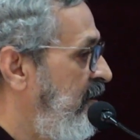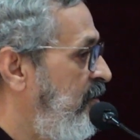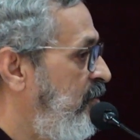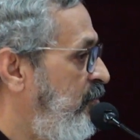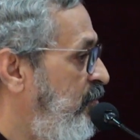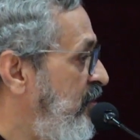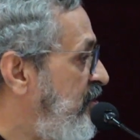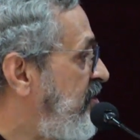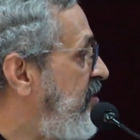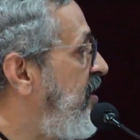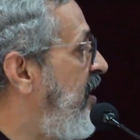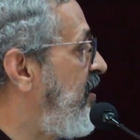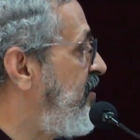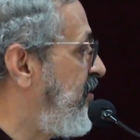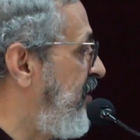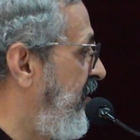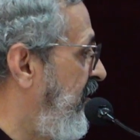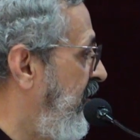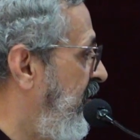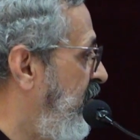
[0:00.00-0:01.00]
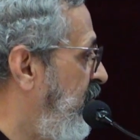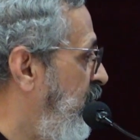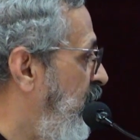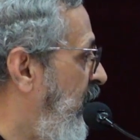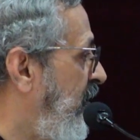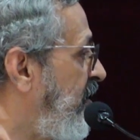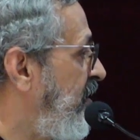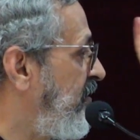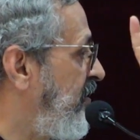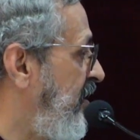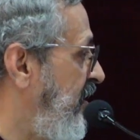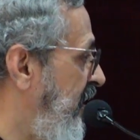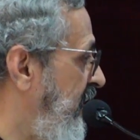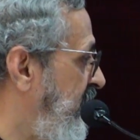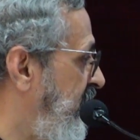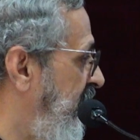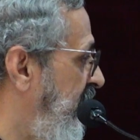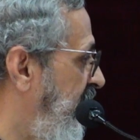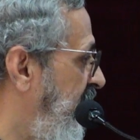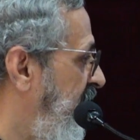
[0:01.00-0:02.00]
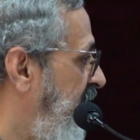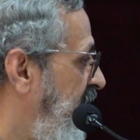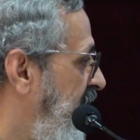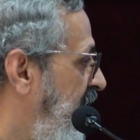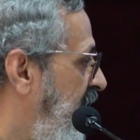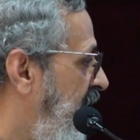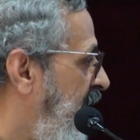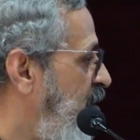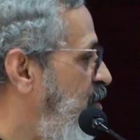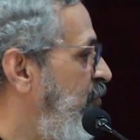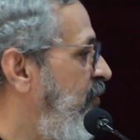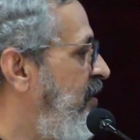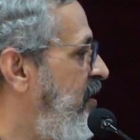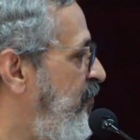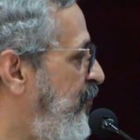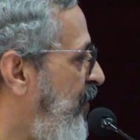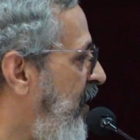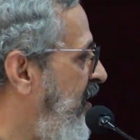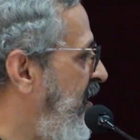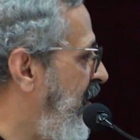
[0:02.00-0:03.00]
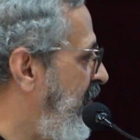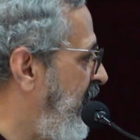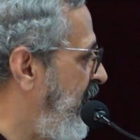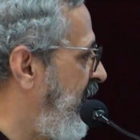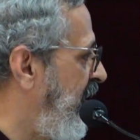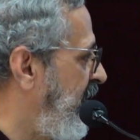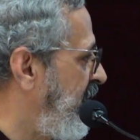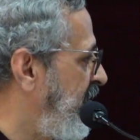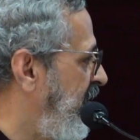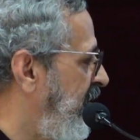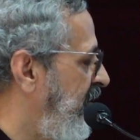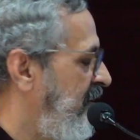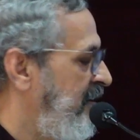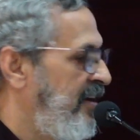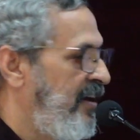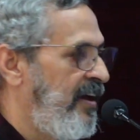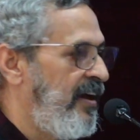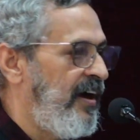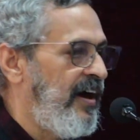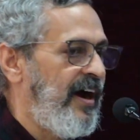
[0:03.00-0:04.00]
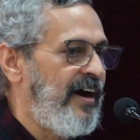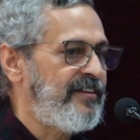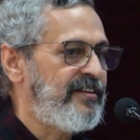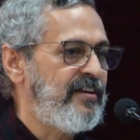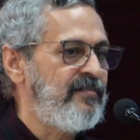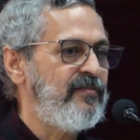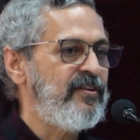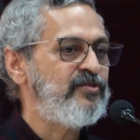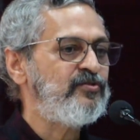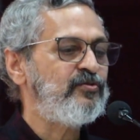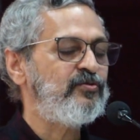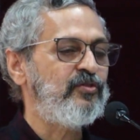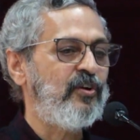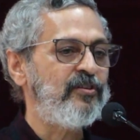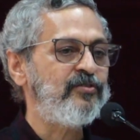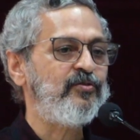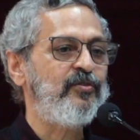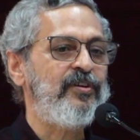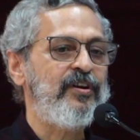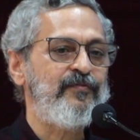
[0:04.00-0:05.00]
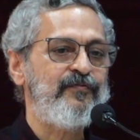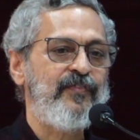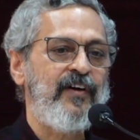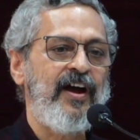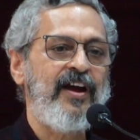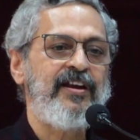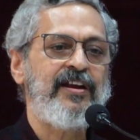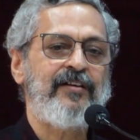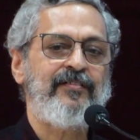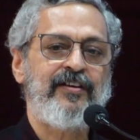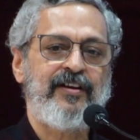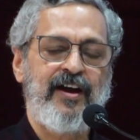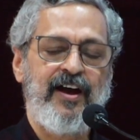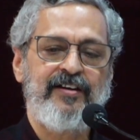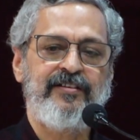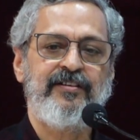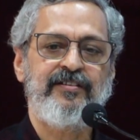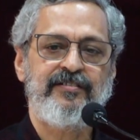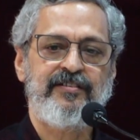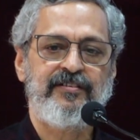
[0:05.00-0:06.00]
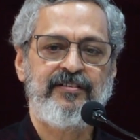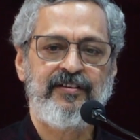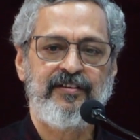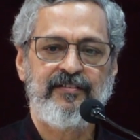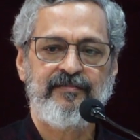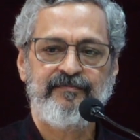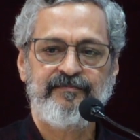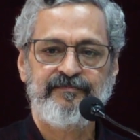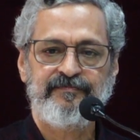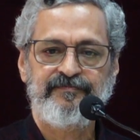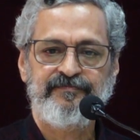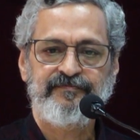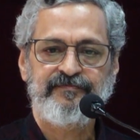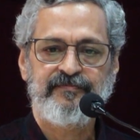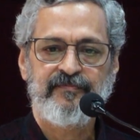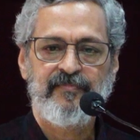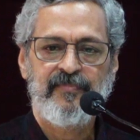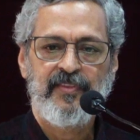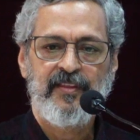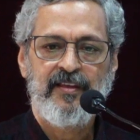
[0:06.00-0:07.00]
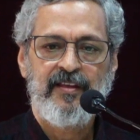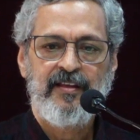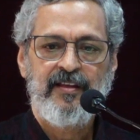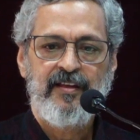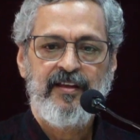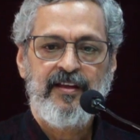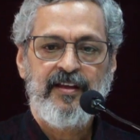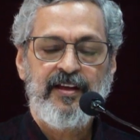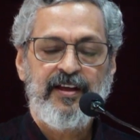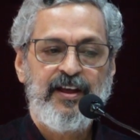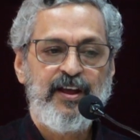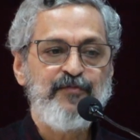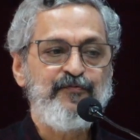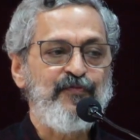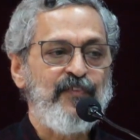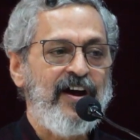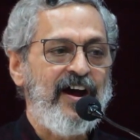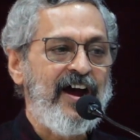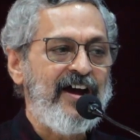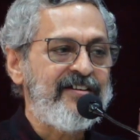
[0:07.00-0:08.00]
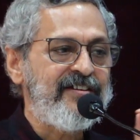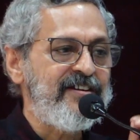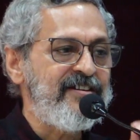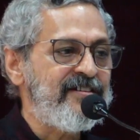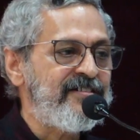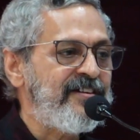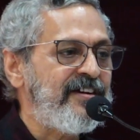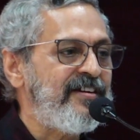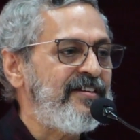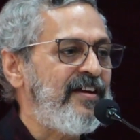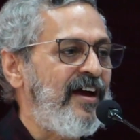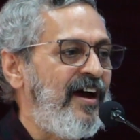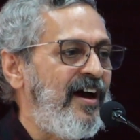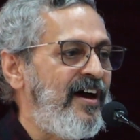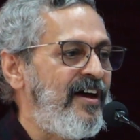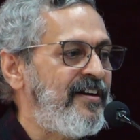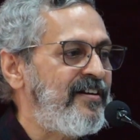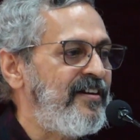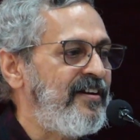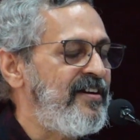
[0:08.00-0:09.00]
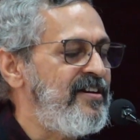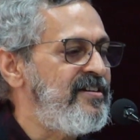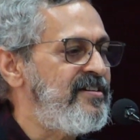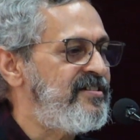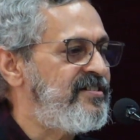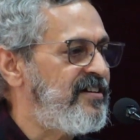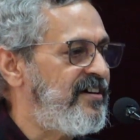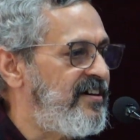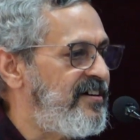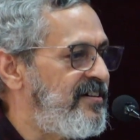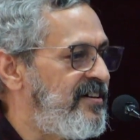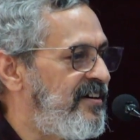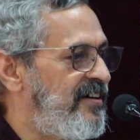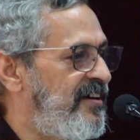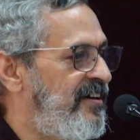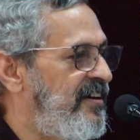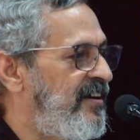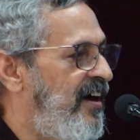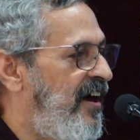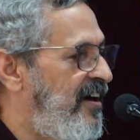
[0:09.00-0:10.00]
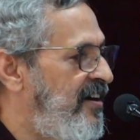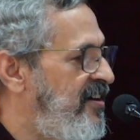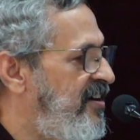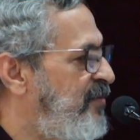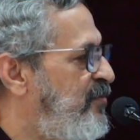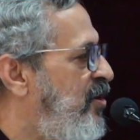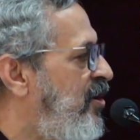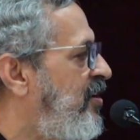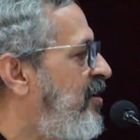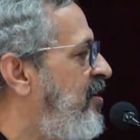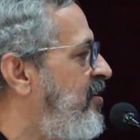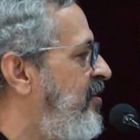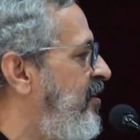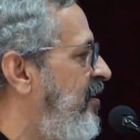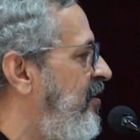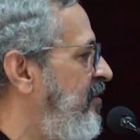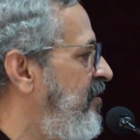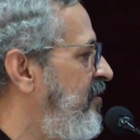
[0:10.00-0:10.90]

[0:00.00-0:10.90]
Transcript: which nation, what is a nation, how do we define our nation? I think we should also define our identity. If identities are internally undemocratic,